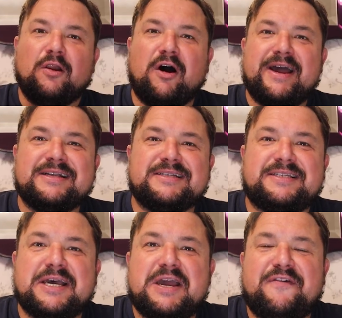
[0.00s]
Lions
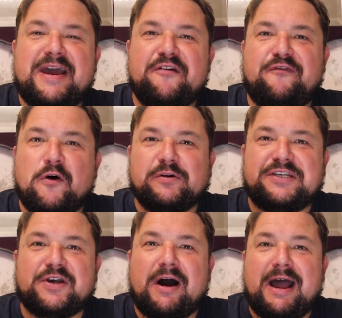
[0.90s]
TV, full
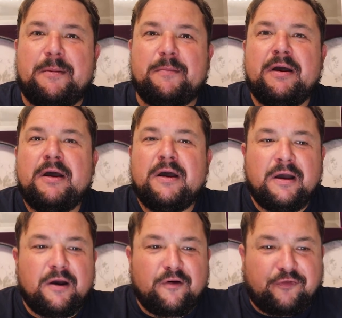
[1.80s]
time
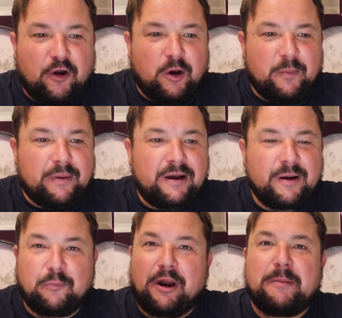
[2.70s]
from
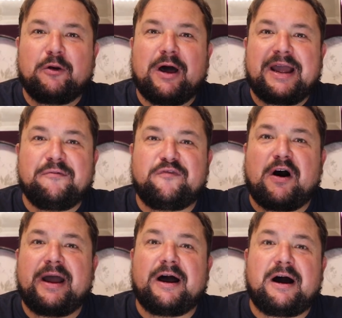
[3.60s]
Bramall Lane
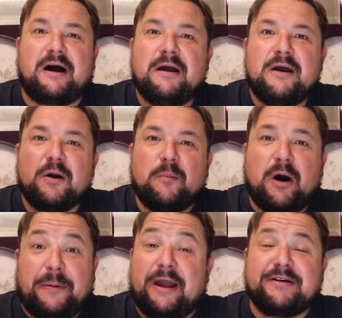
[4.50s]
via
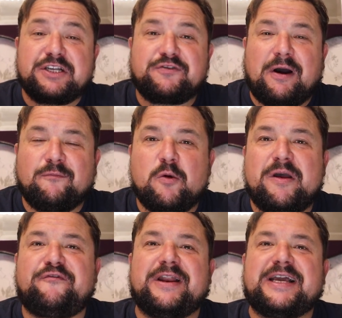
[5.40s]
my parents' front room.
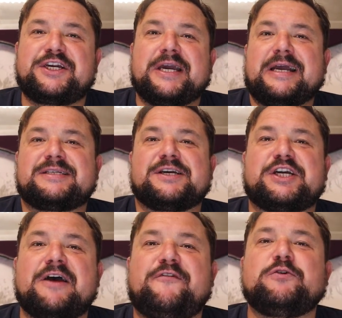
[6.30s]
It finishes
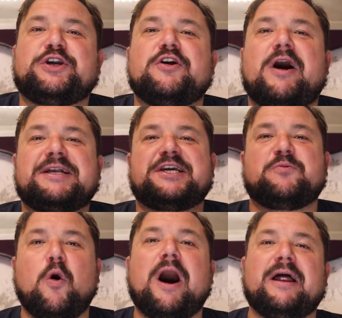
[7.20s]
Sheffield
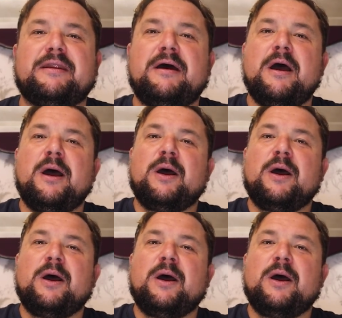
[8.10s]
United 1,